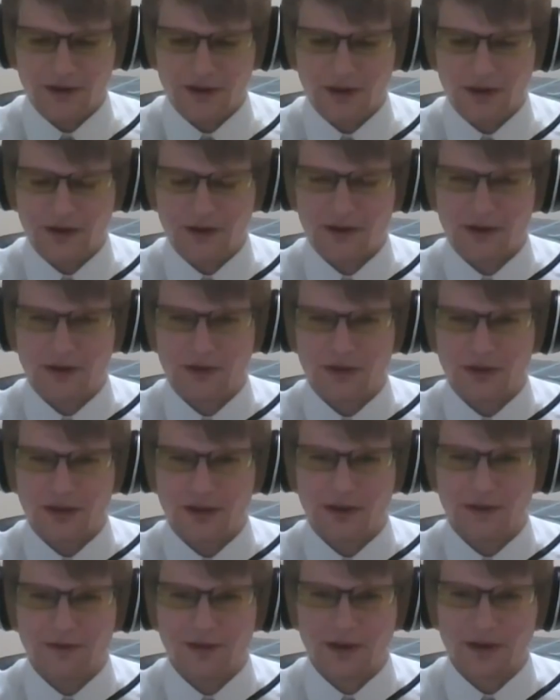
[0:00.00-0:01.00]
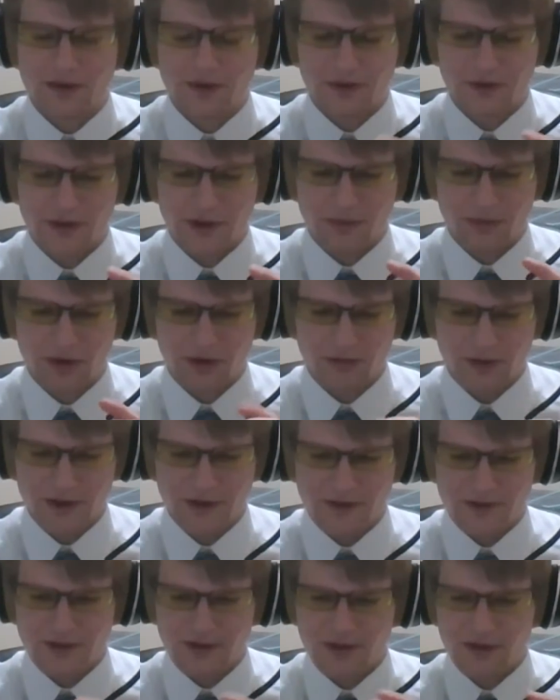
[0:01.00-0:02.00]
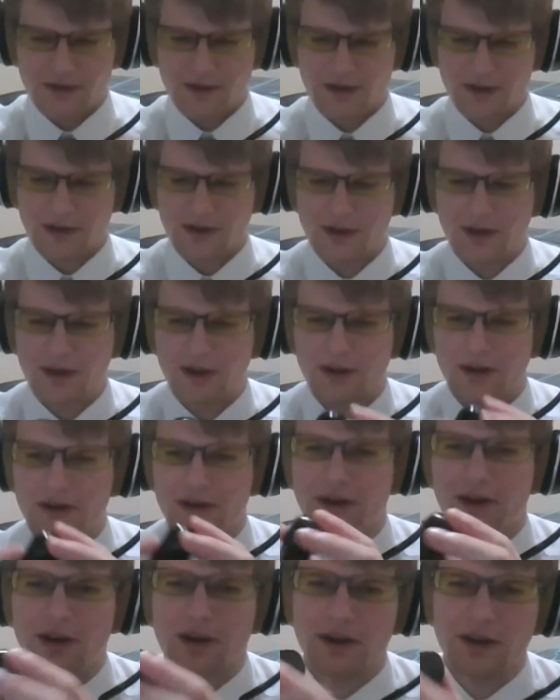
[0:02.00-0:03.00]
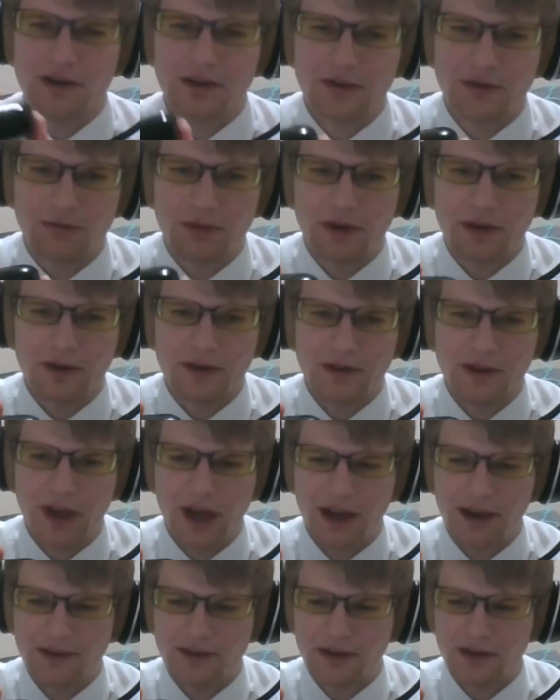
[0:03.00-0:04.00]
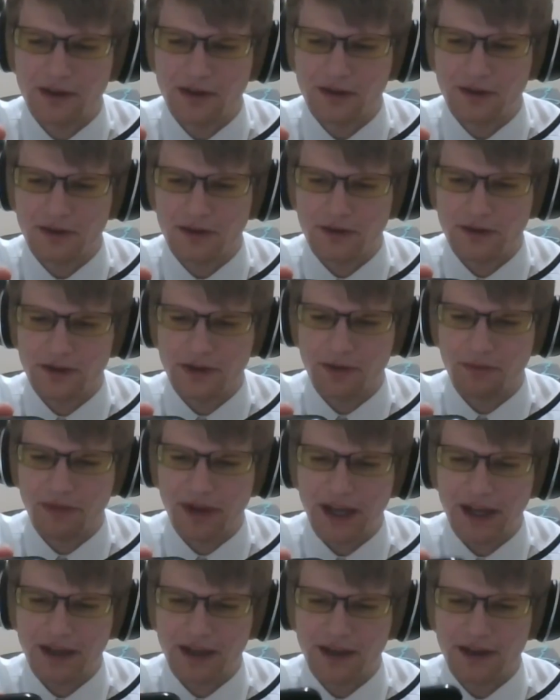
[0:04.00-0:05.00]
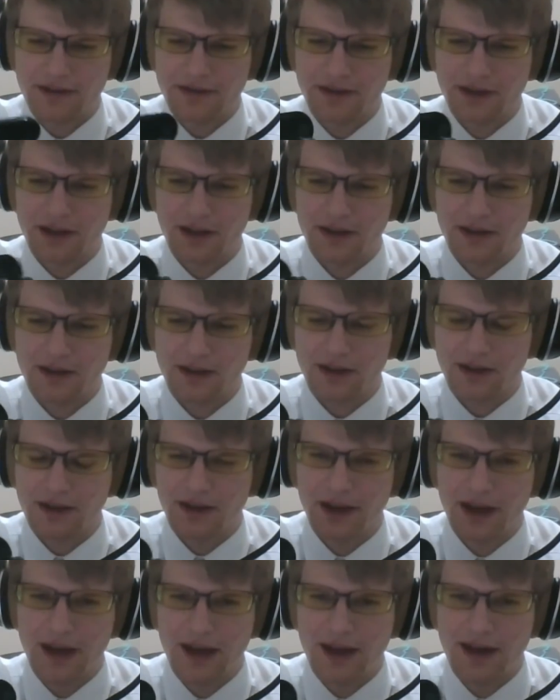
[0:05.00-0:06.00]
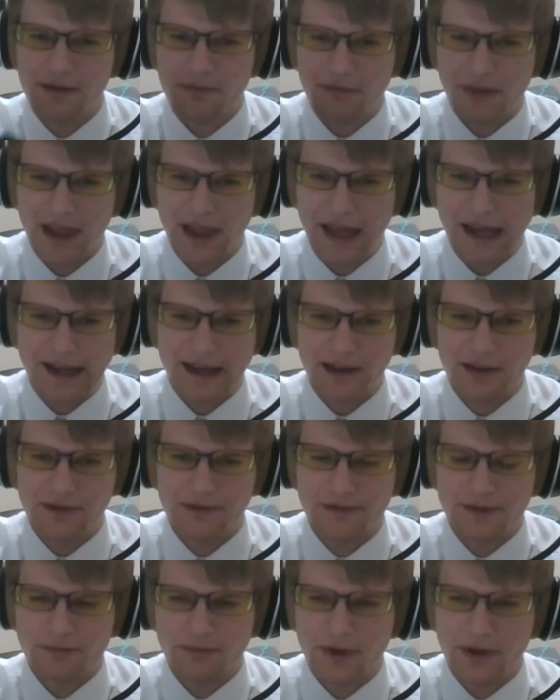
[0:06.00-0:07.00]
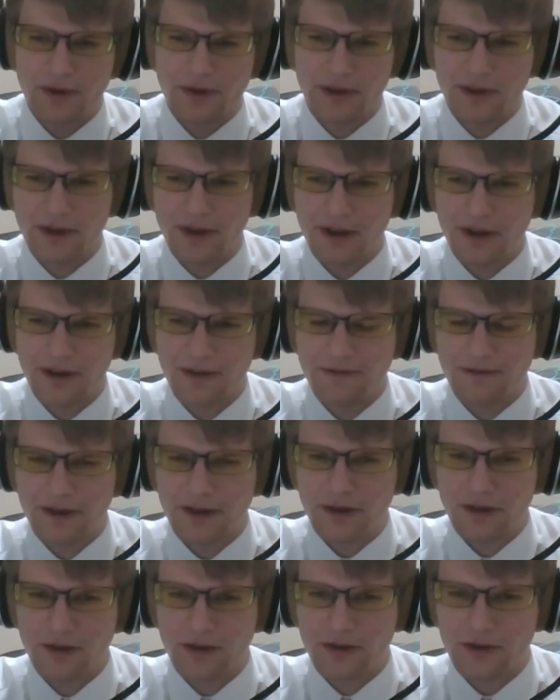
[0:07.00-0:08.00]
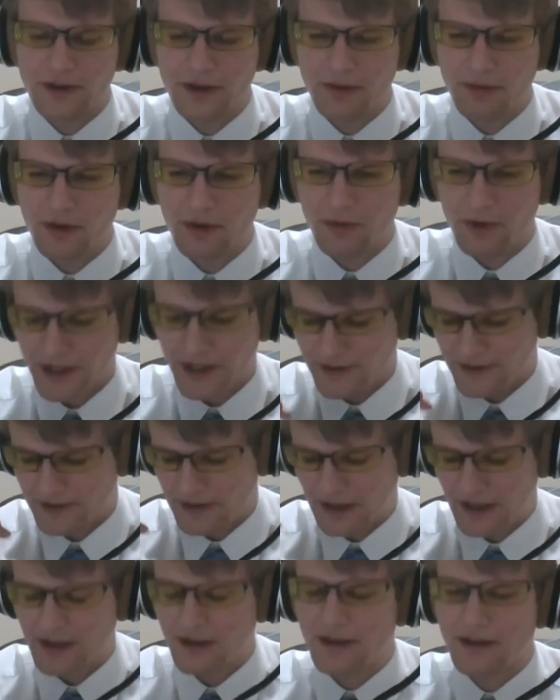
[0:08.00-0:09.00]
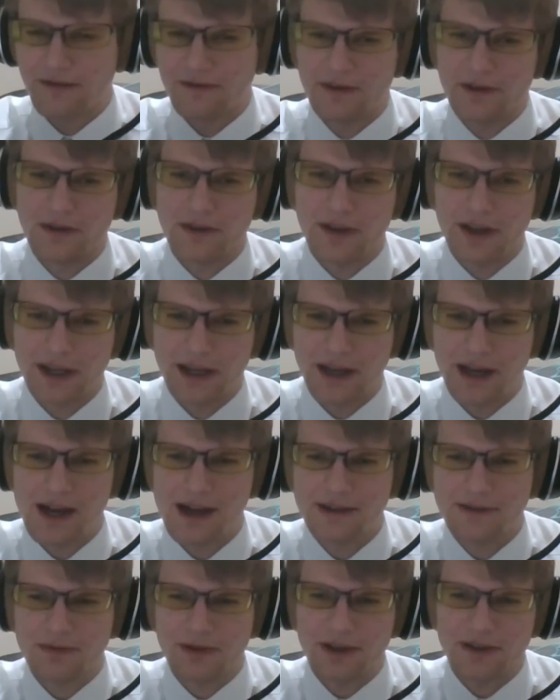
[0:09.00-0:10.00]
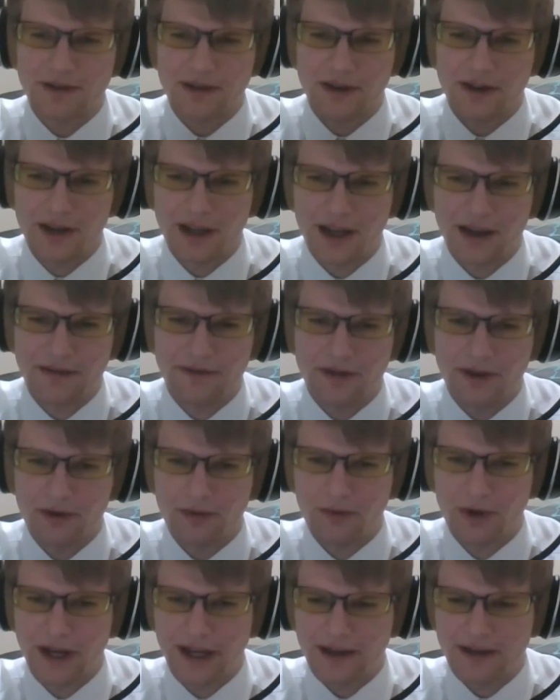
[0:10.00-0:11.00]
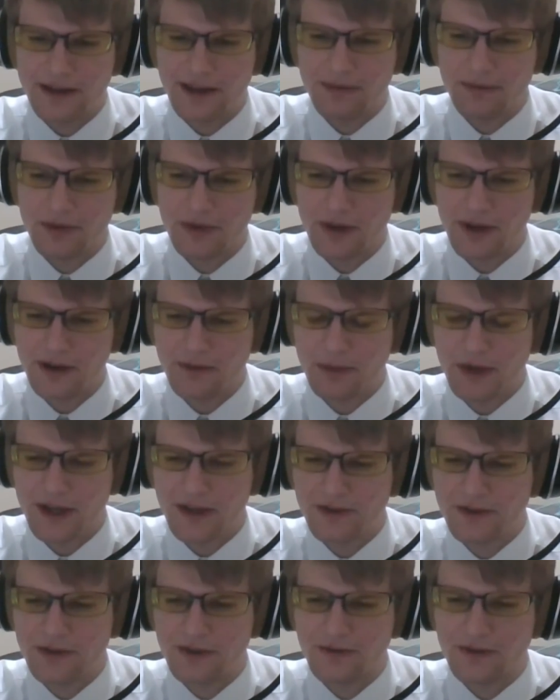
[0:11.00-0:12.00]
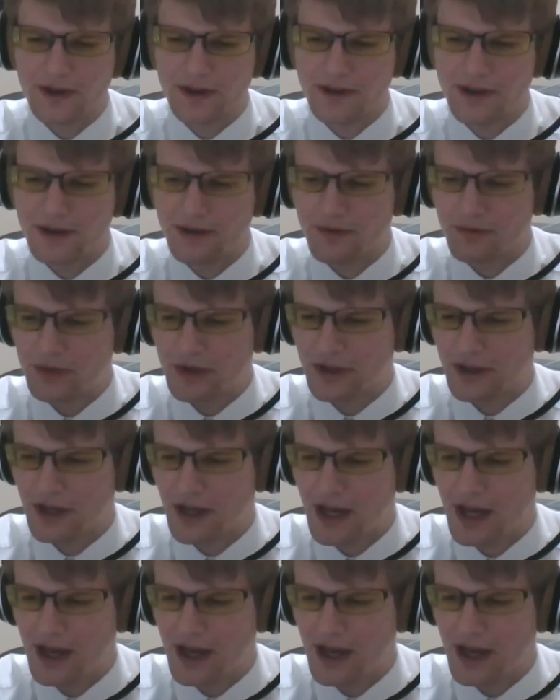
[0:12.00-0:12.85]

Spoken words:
are the Funcle W1s in their small case here, just a black case. I got the black for both the Funcle W1s and the Funcle AIs because I already have the white Apple AirPods, so I figured that would be